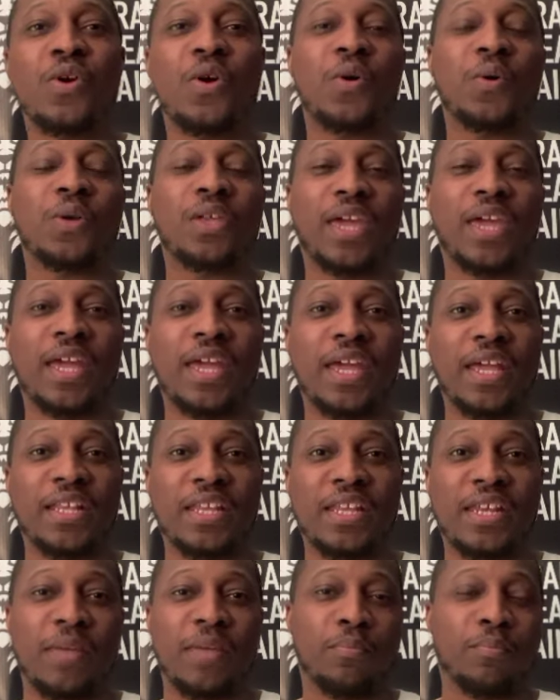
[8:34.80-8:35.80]
Okay, and
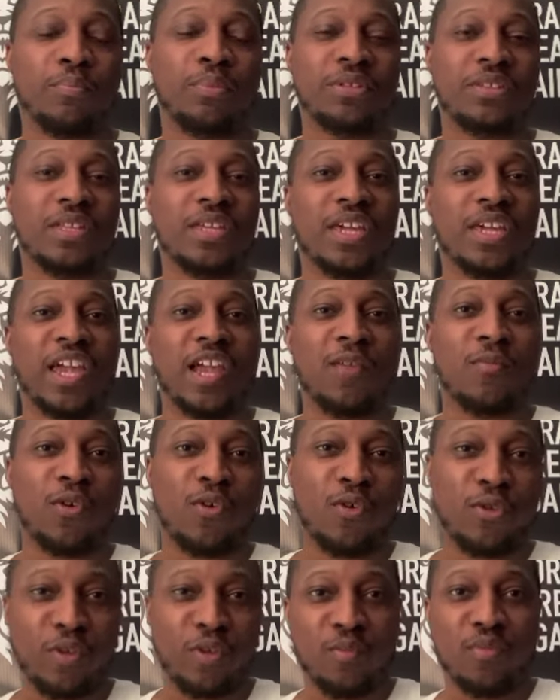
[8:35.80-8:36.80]
then they put the camera
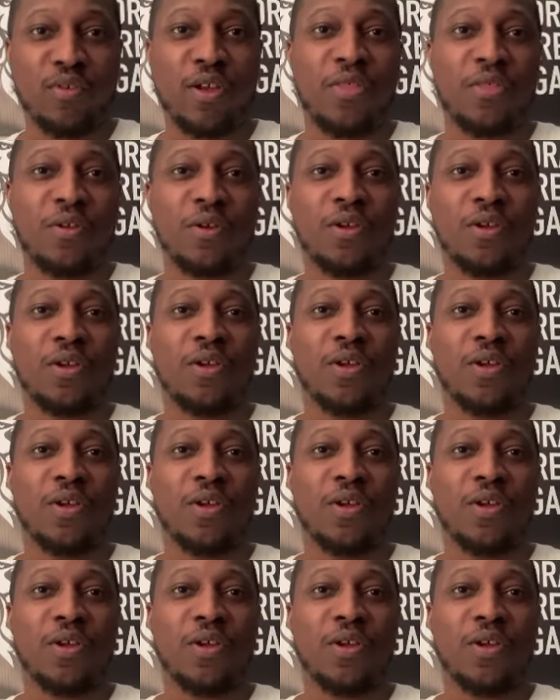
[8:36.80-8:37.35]
on the brother.